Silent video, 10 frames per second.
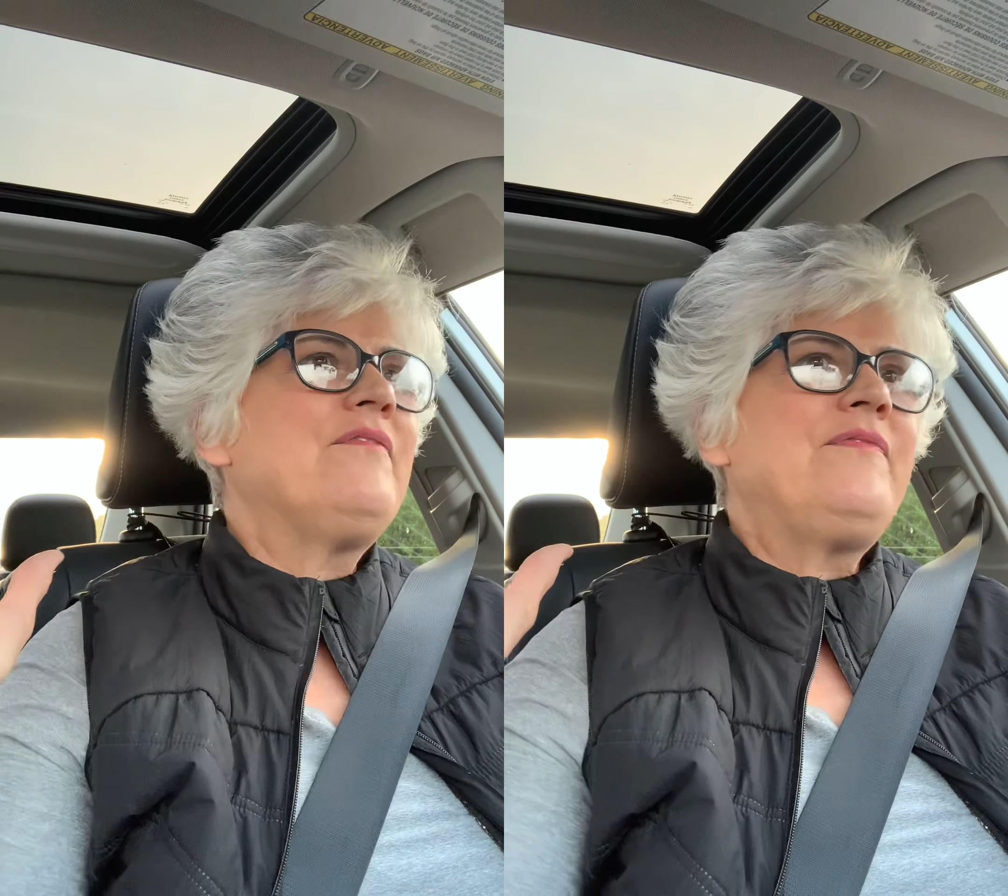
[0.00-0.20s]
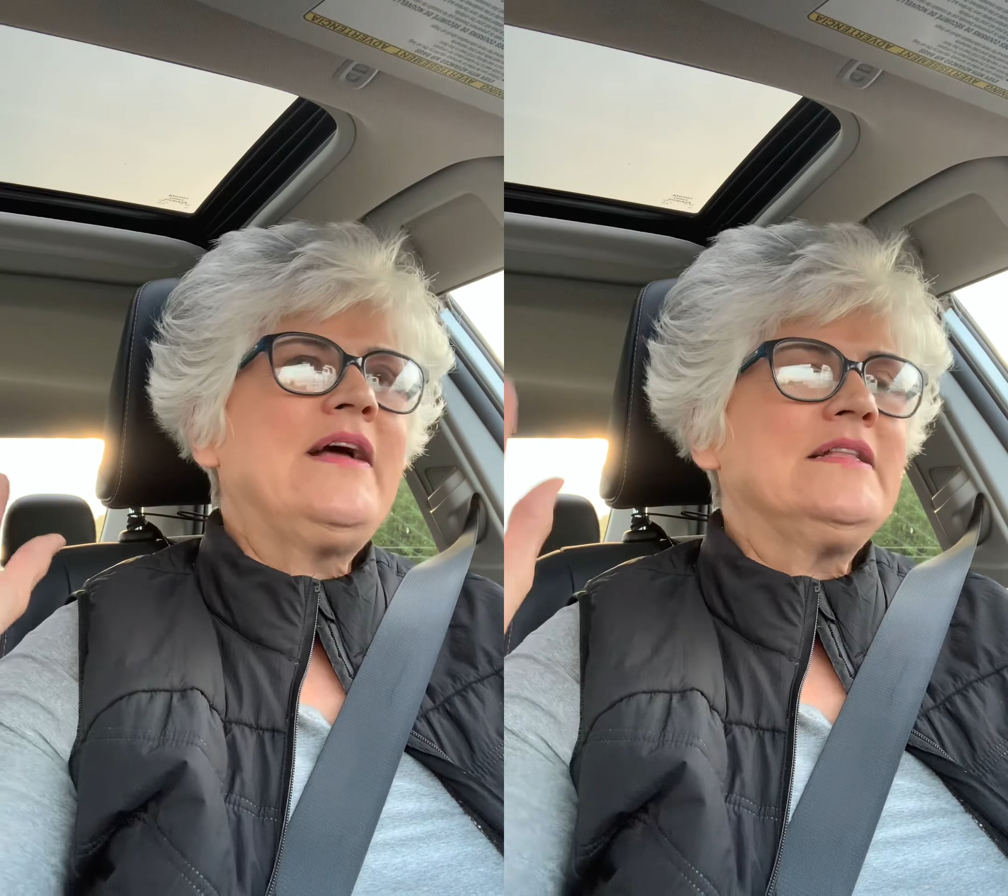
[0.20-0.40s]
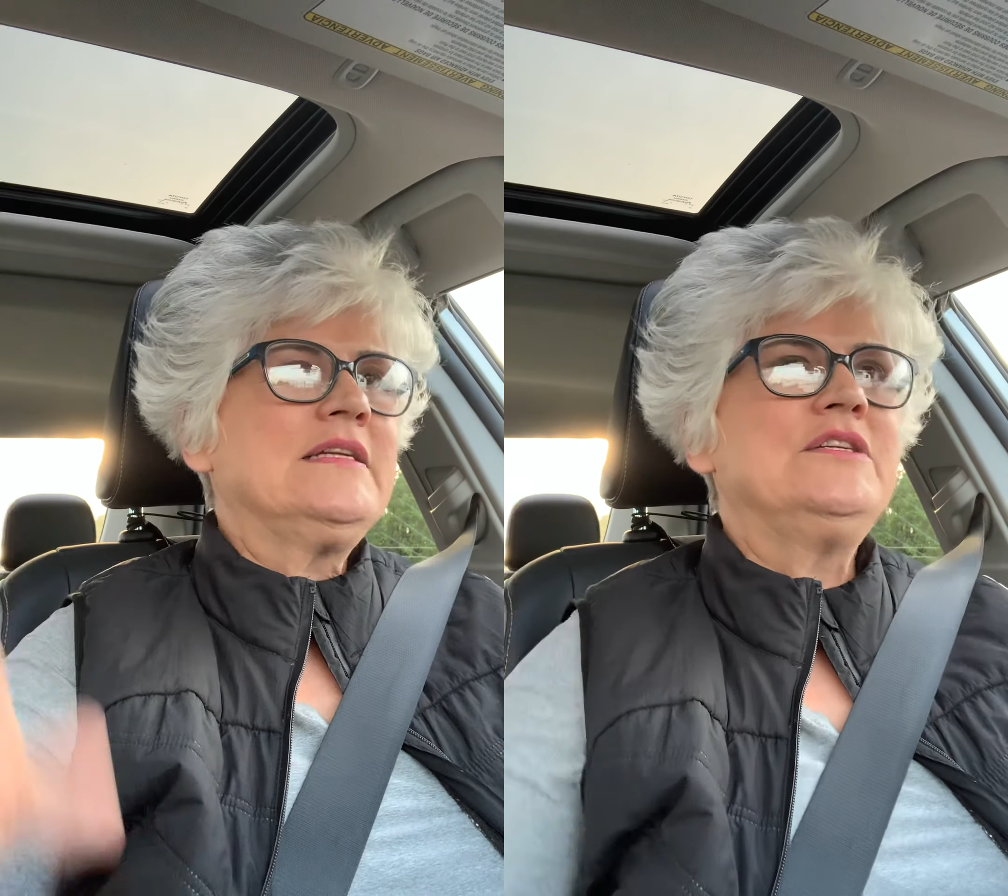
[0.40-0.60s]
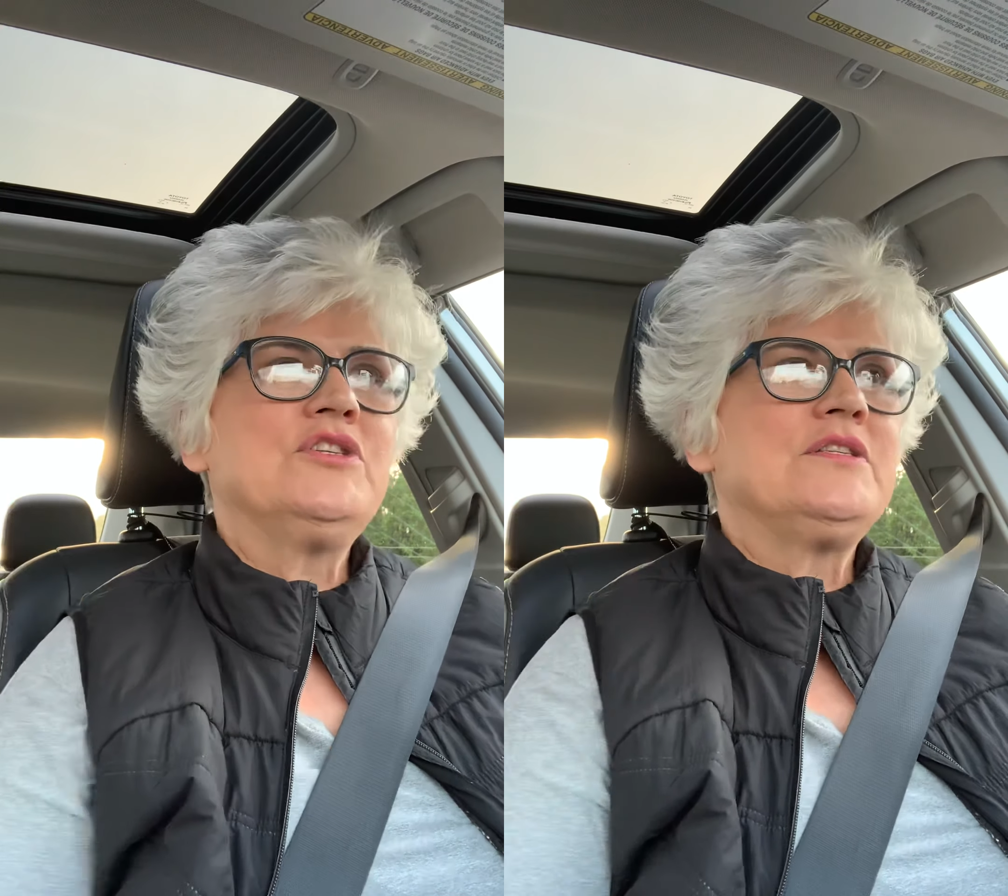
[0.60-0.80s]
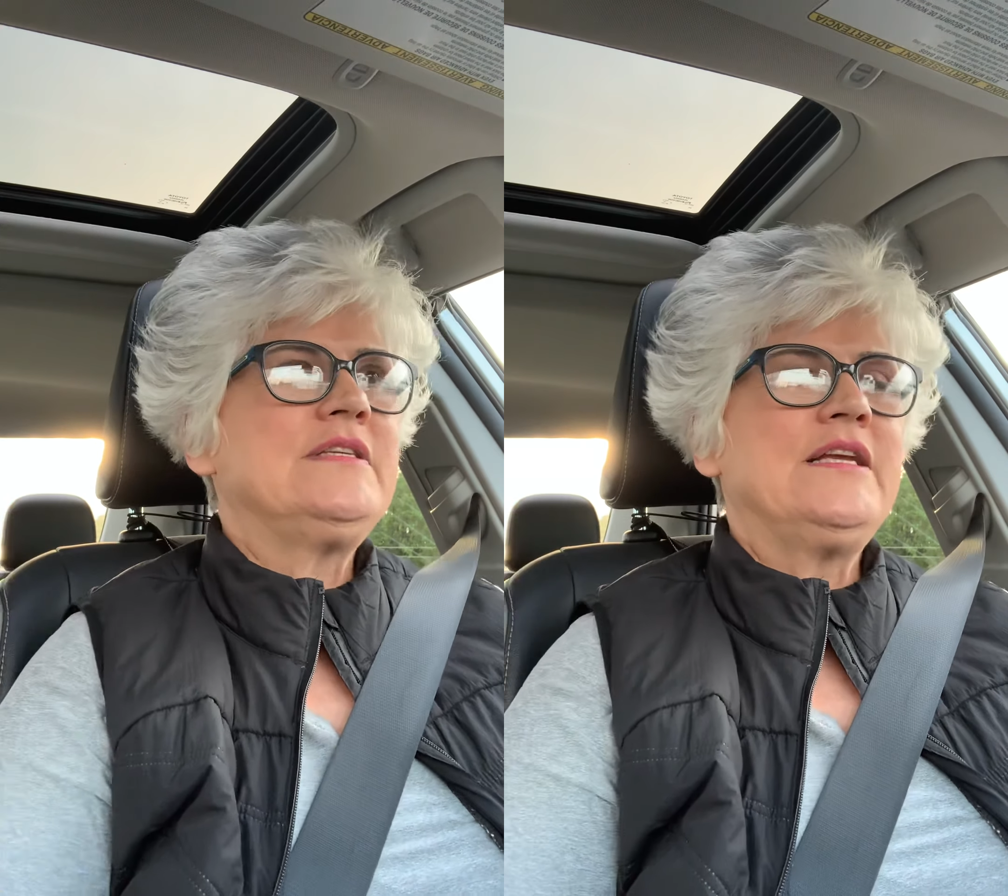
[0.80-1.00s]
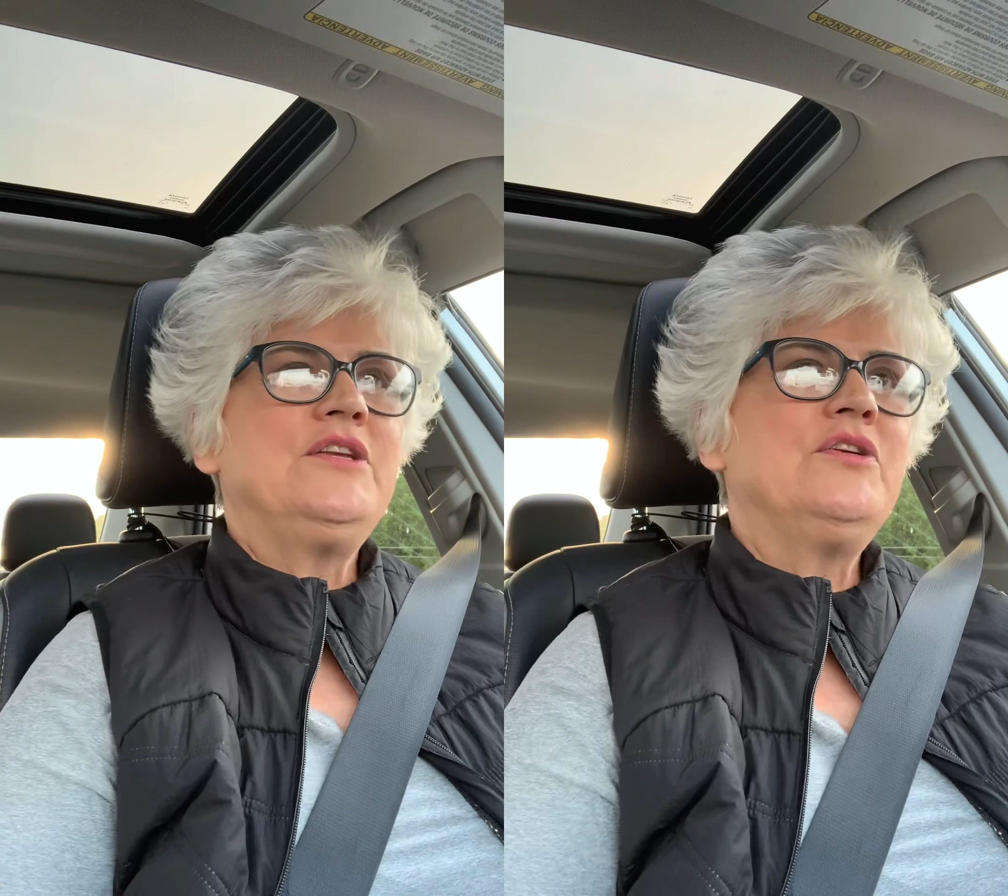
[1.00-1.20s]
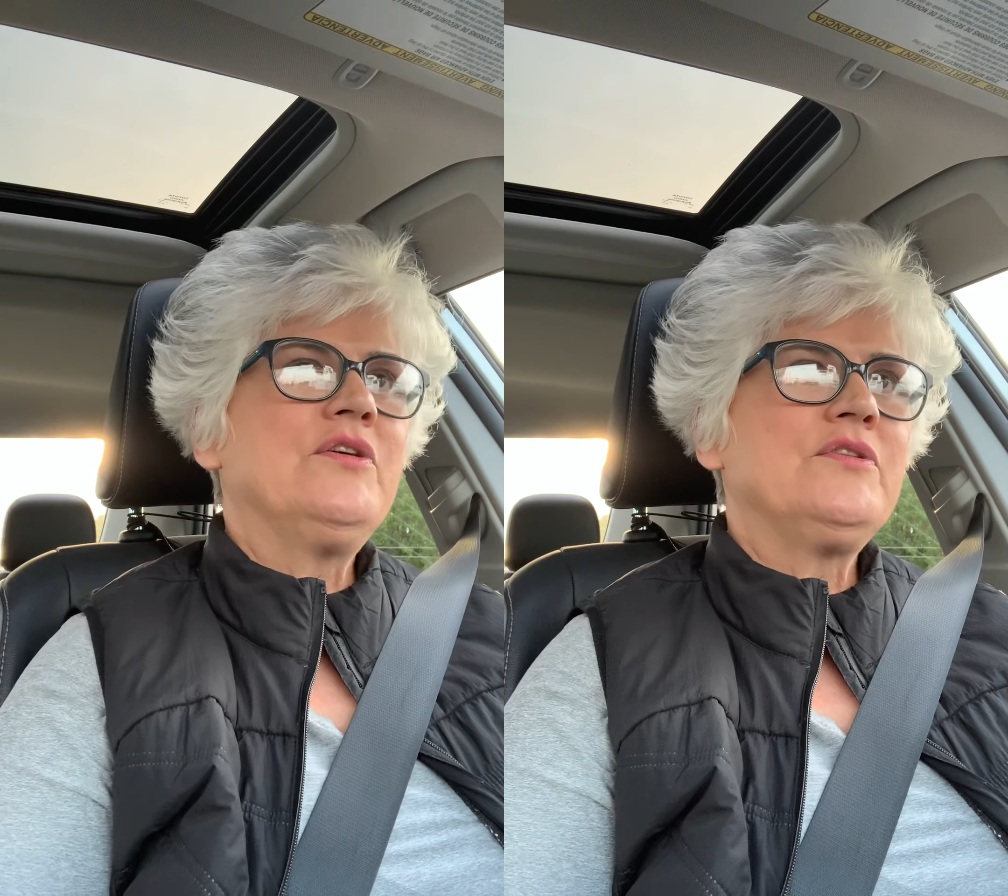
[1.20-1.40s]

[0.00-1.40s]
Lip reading: finally just said, you know,